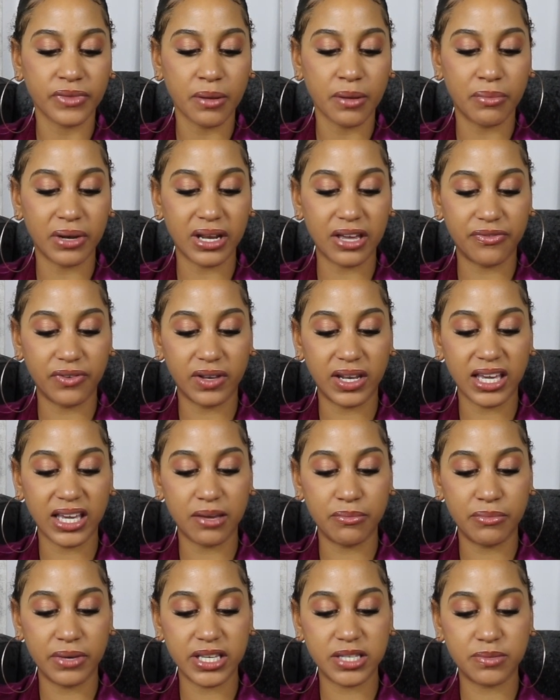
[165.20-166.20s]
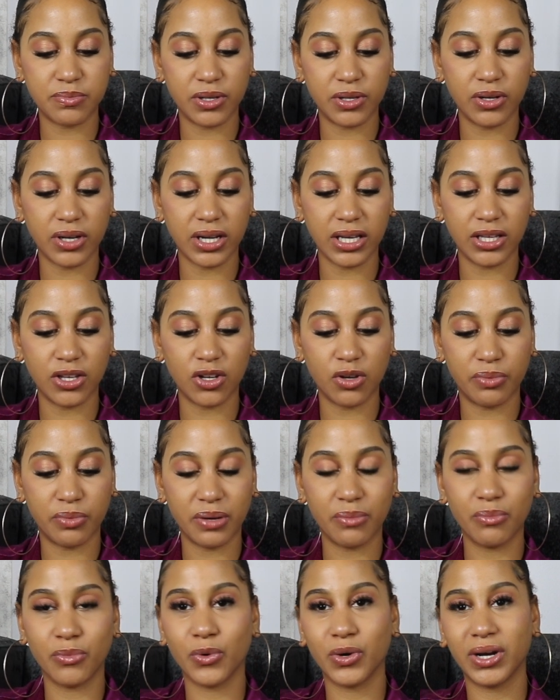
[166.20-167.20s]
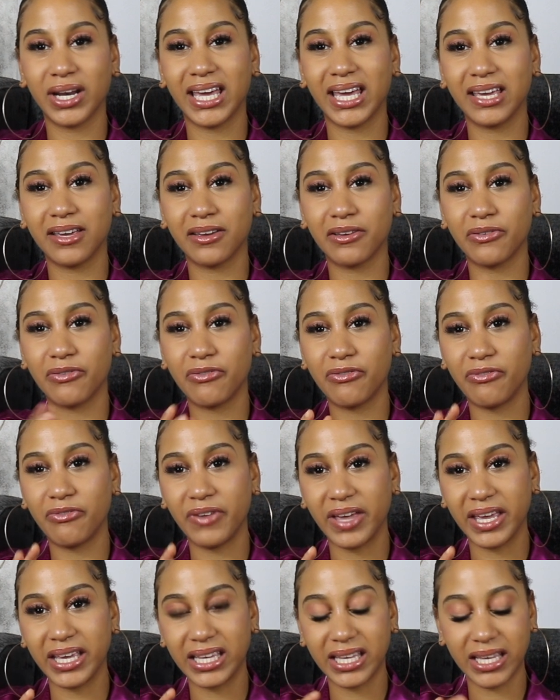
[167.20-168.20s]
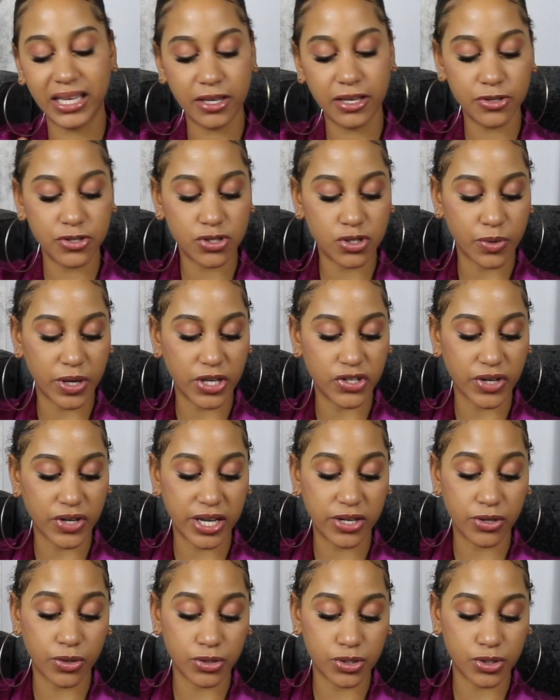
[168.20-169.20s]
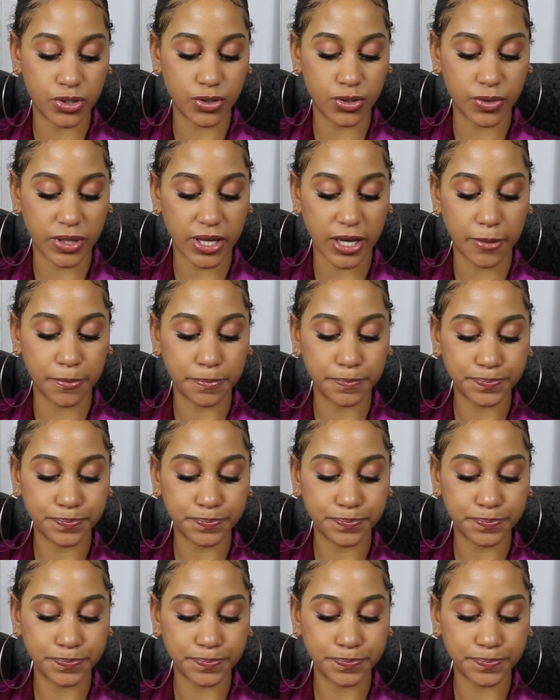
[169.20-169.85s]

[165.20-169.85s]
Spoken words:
But I feel like it makes me look a little bit more like fakey, so I try not to do that.